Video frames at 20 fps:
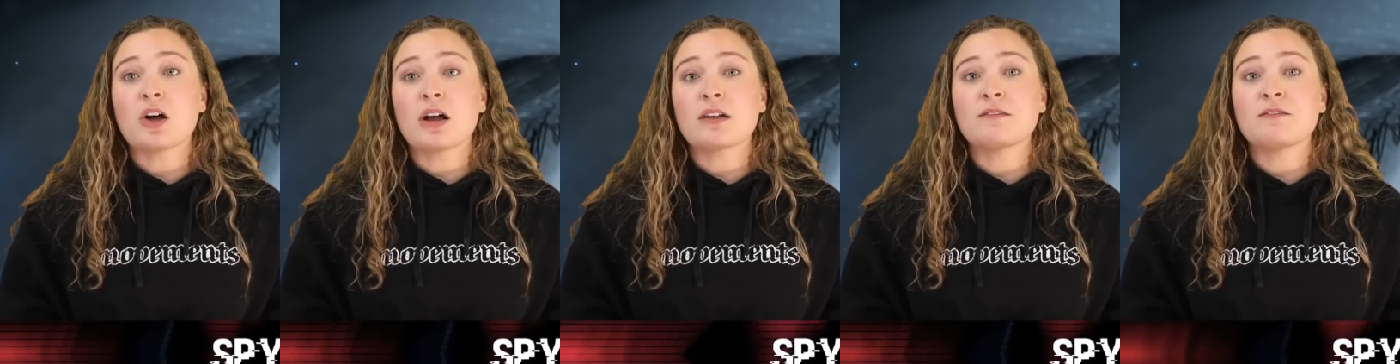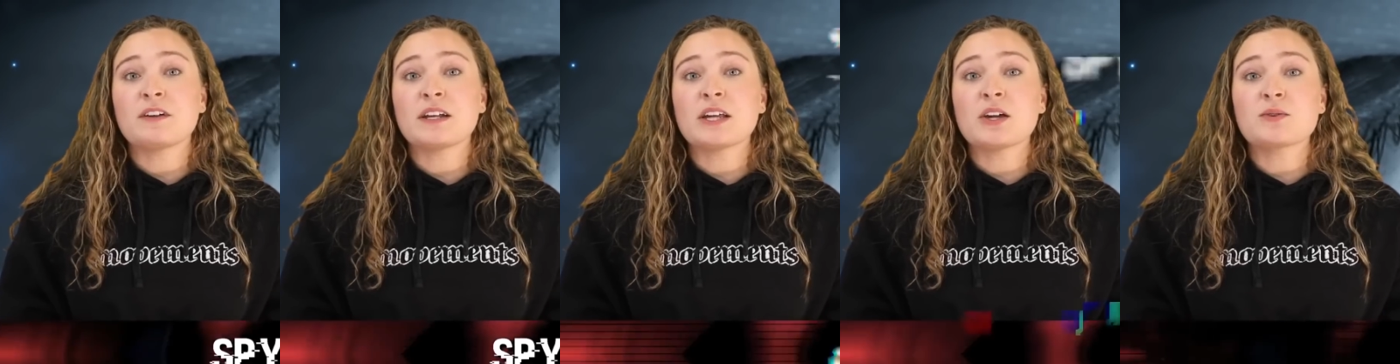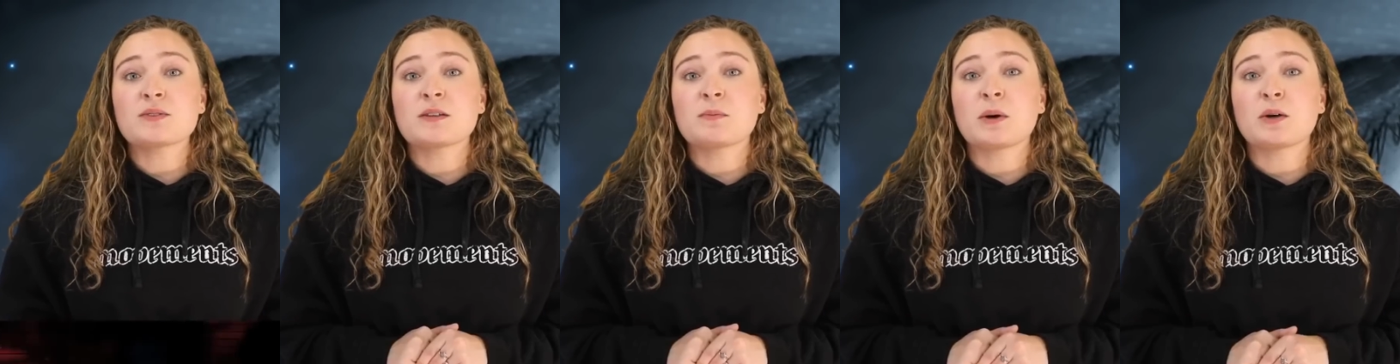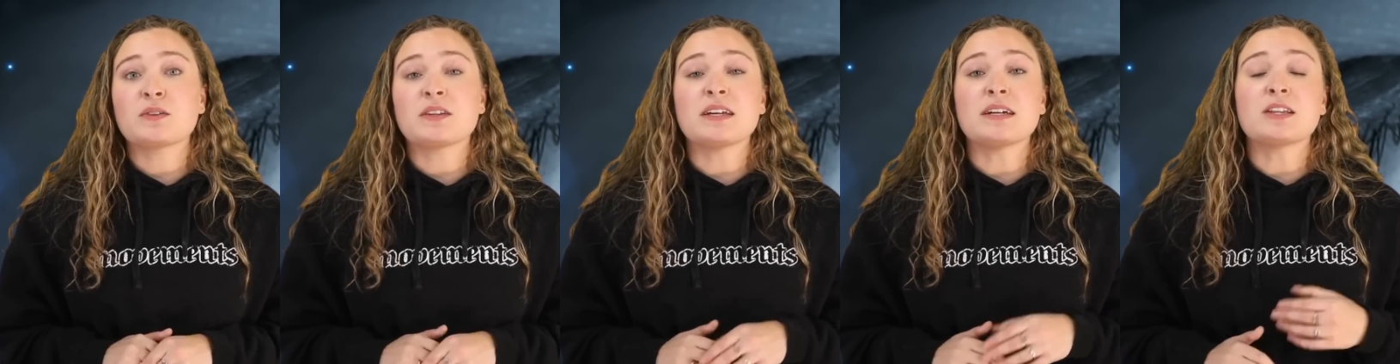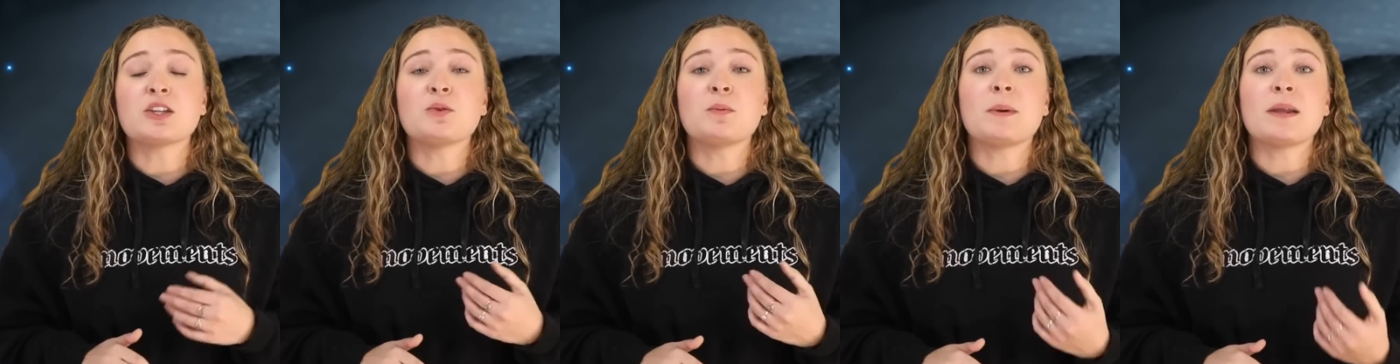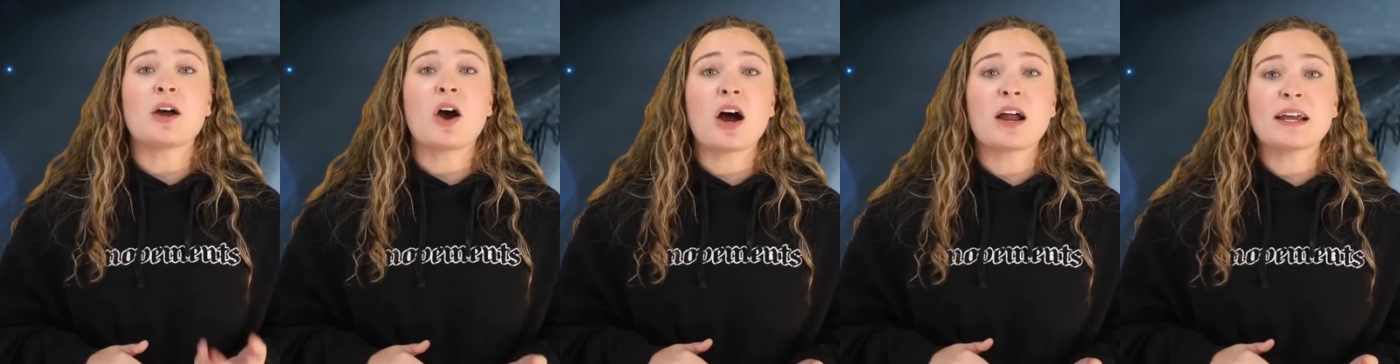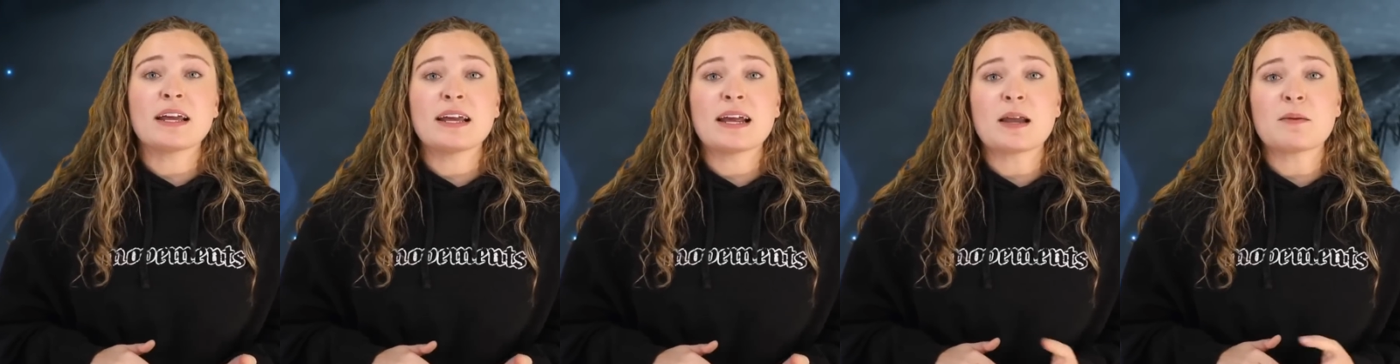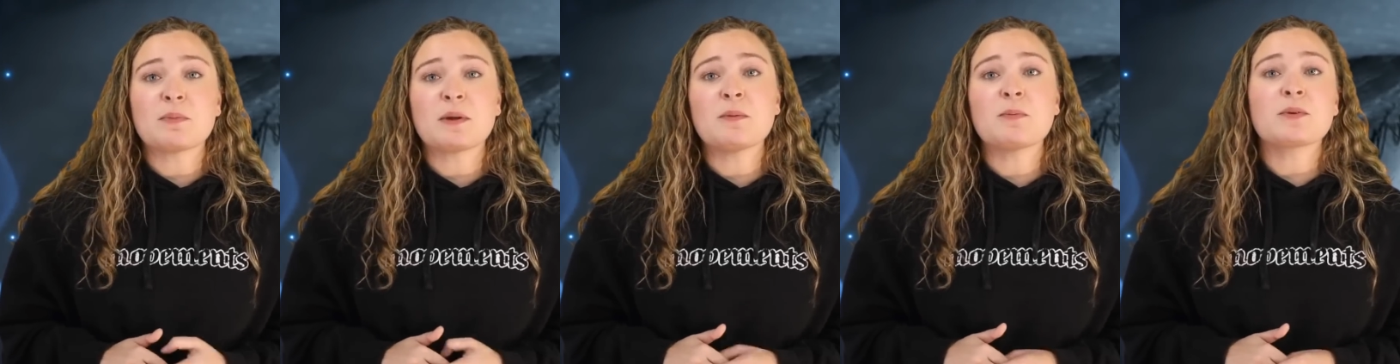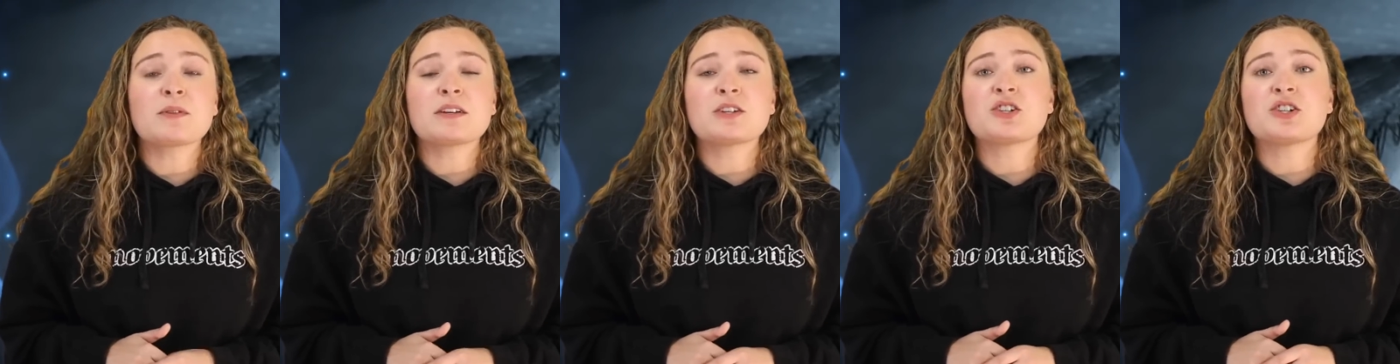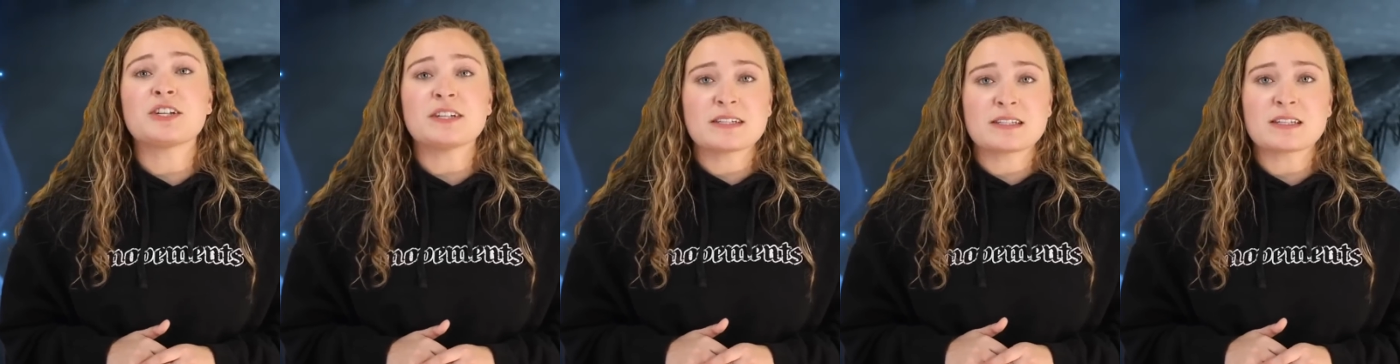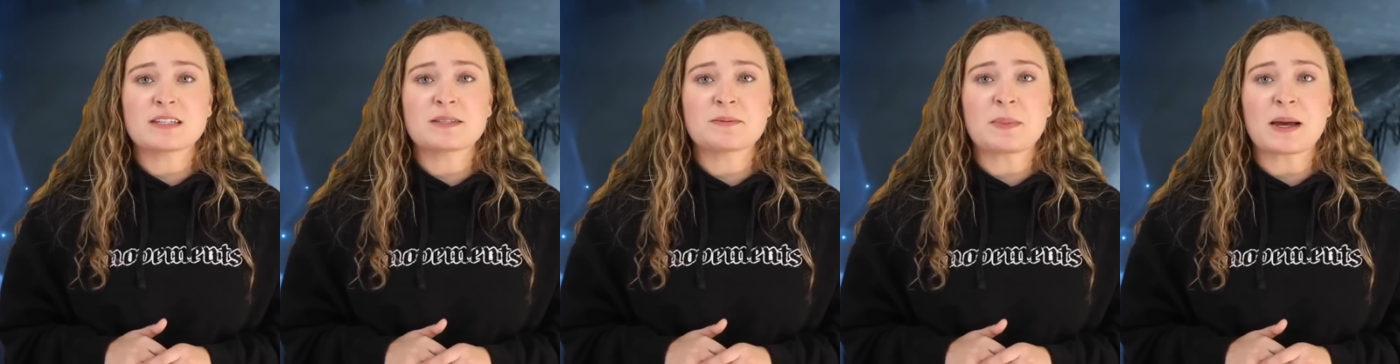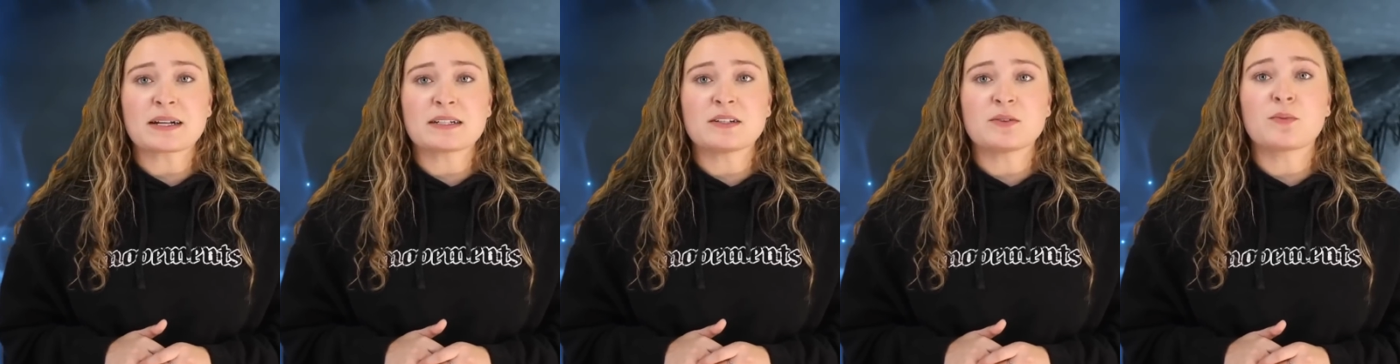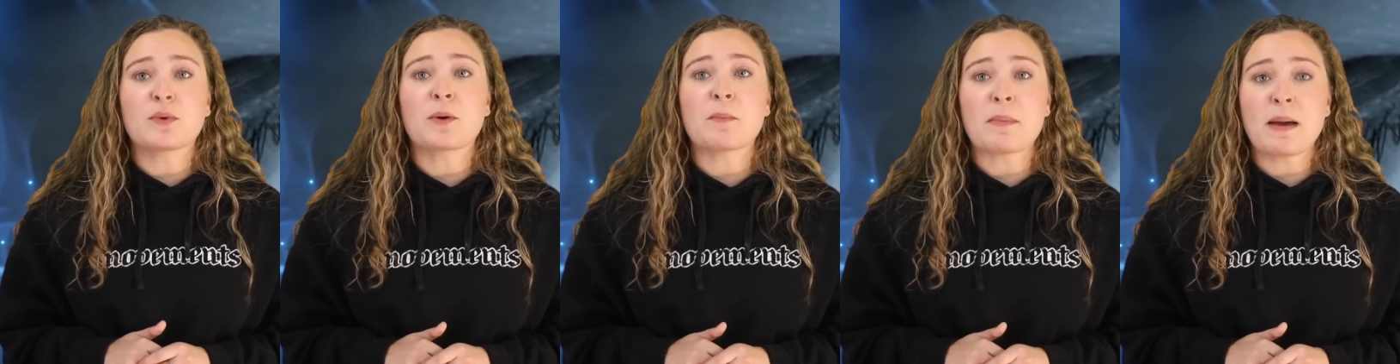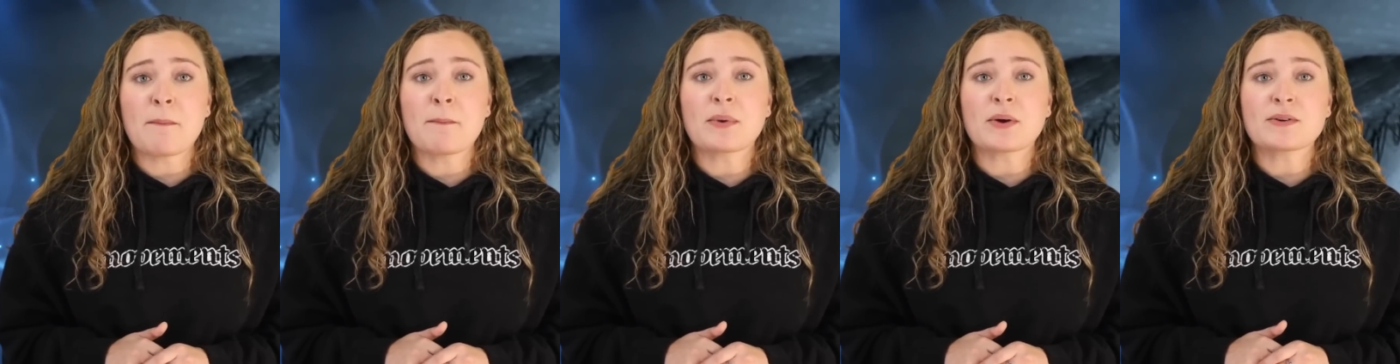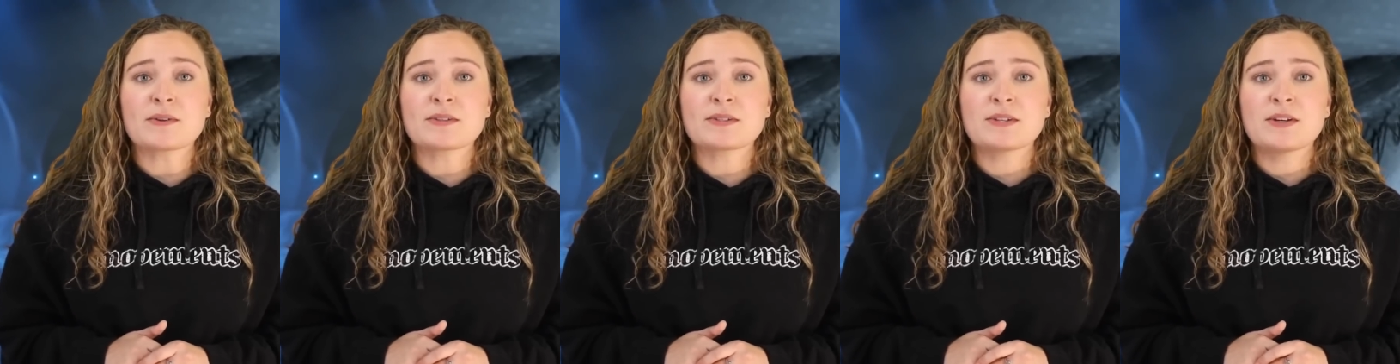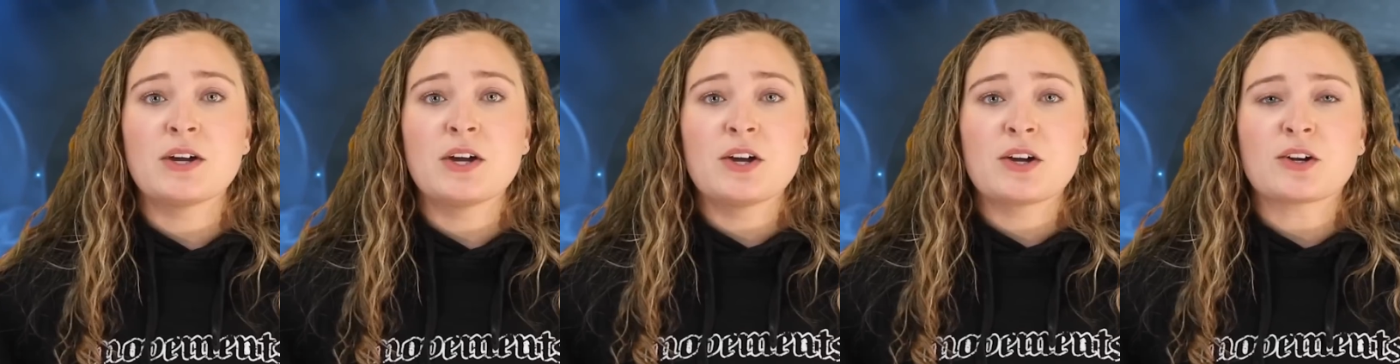lot of videos about the Illuminati and people that she suspected were members.